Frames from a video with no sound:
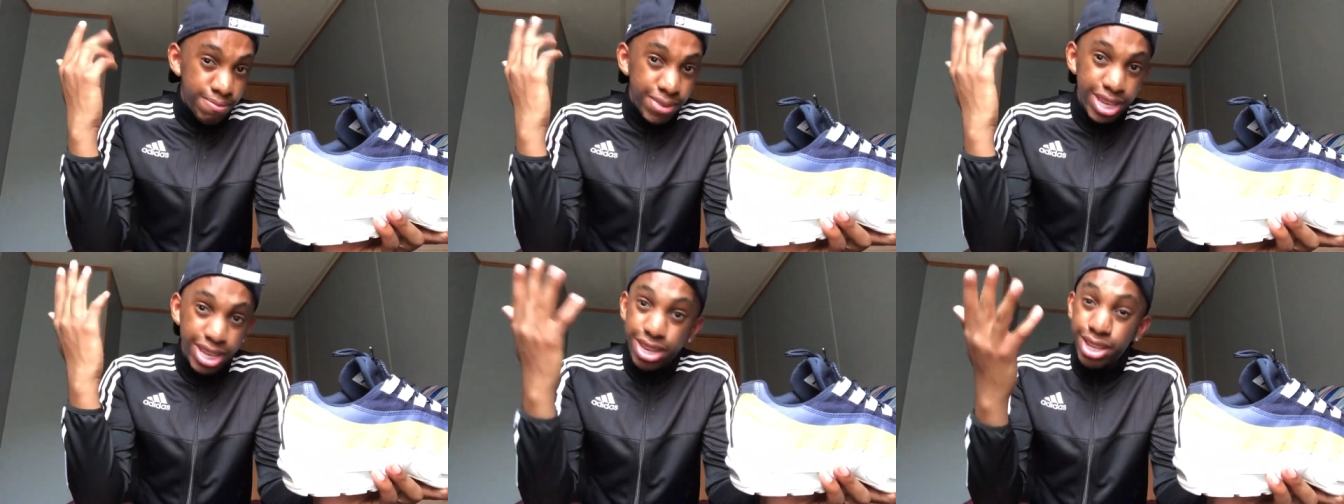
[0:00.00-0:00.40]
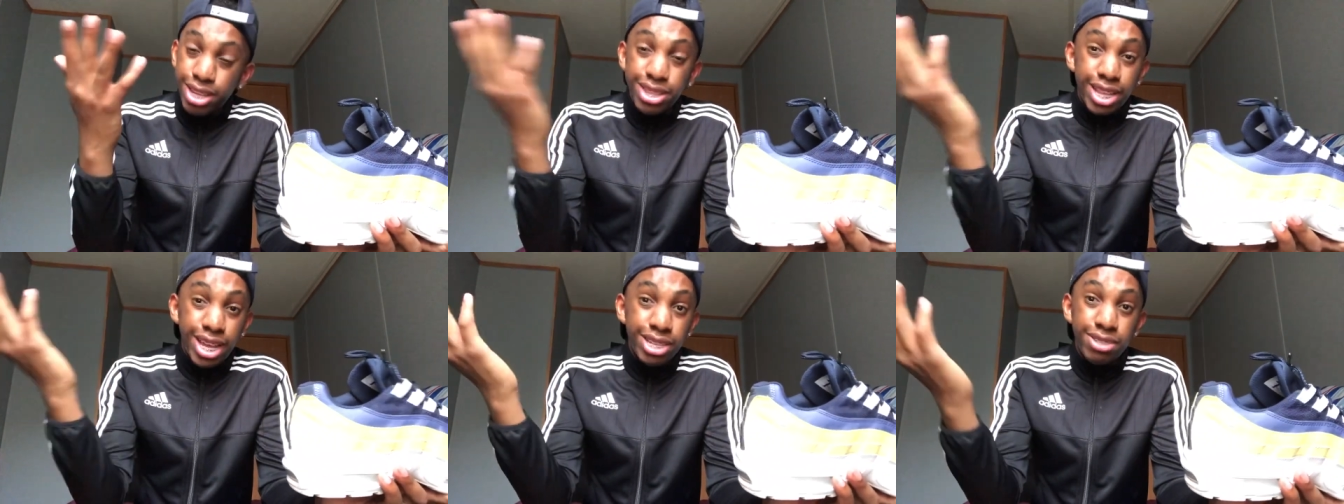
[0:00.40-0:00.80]
get
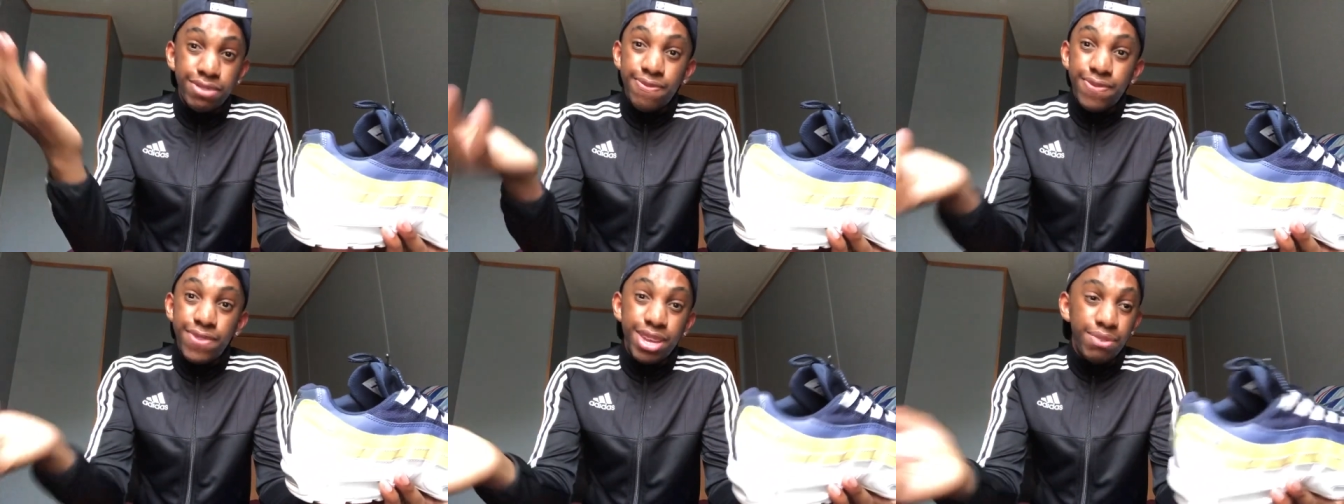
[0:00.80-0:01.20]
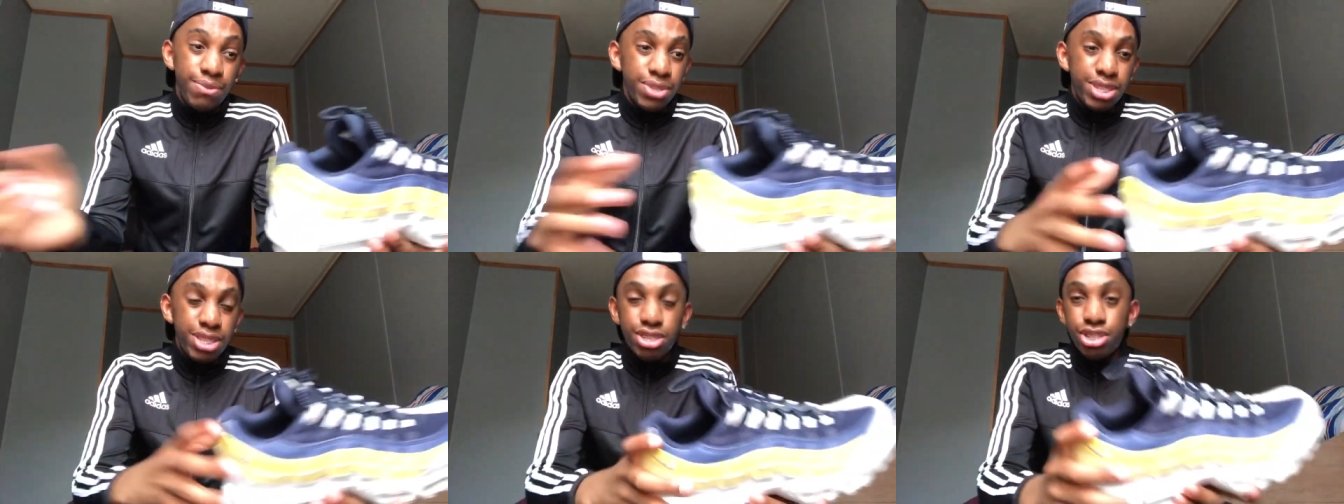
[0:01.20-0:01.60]
a nice fit
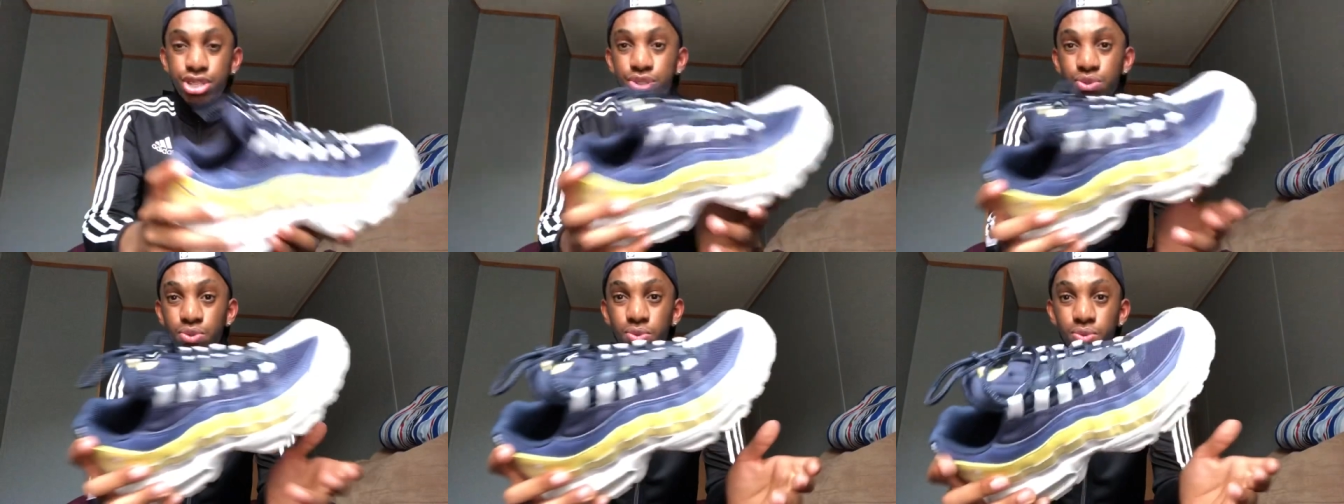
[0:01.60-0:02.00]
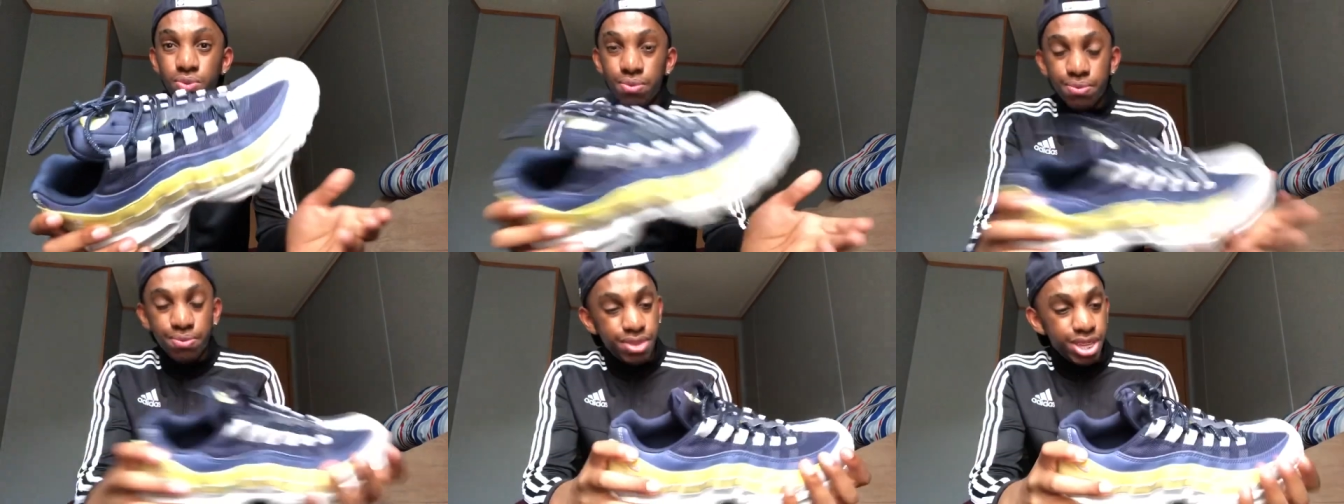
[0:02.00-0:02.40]
with this shoe
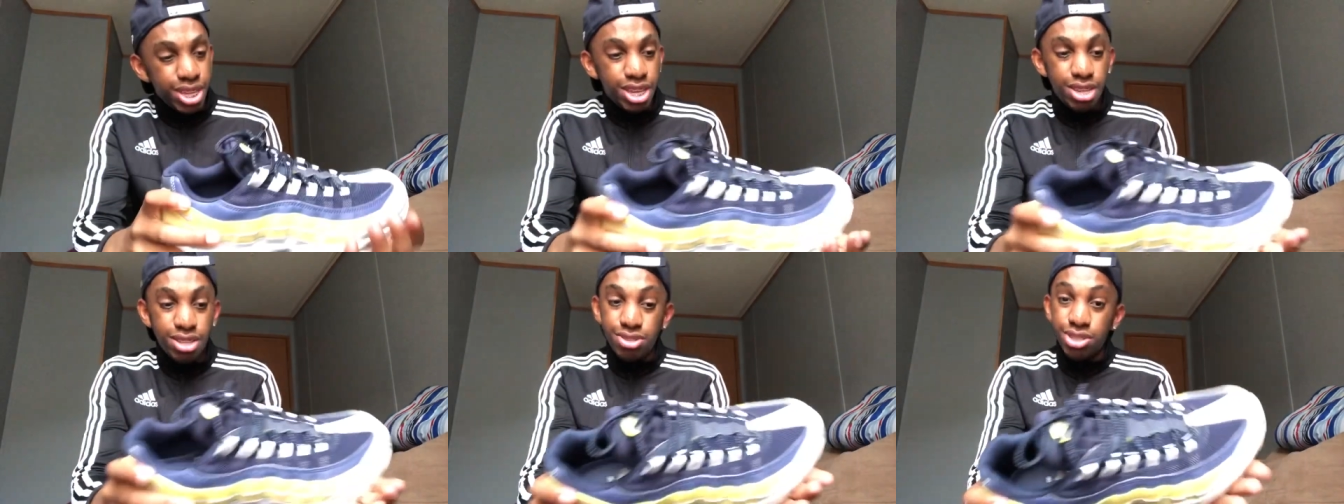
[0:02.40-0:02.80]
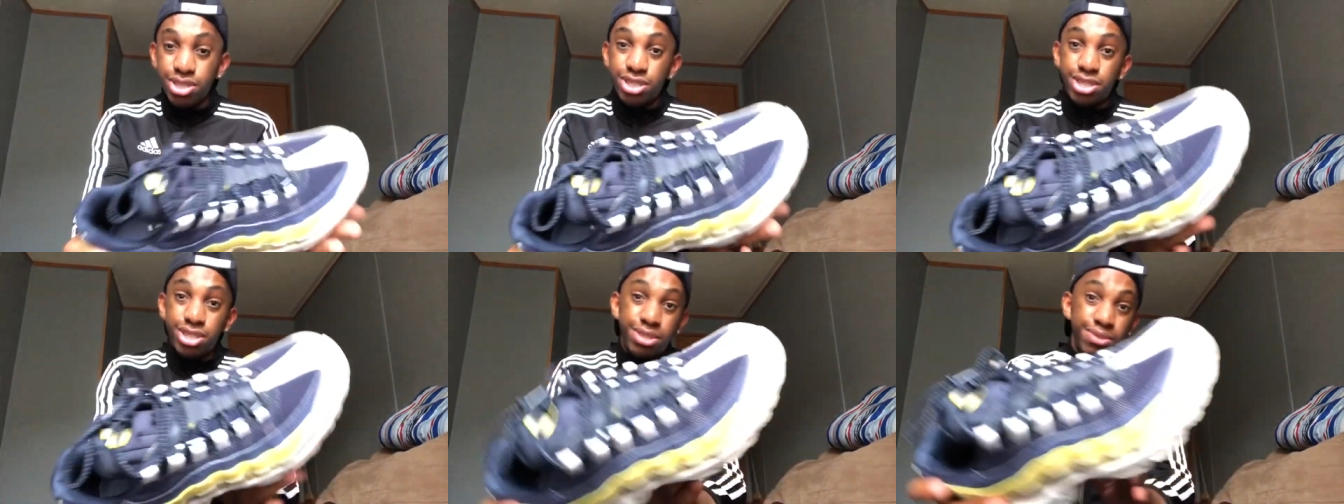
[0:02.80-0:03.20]
and
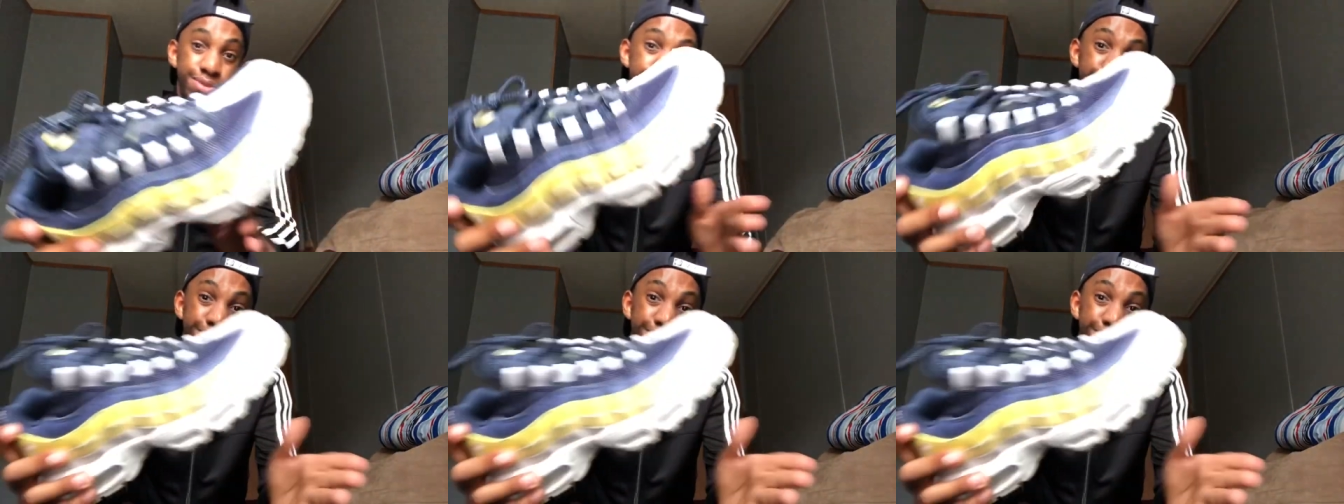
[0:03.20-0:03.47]
just,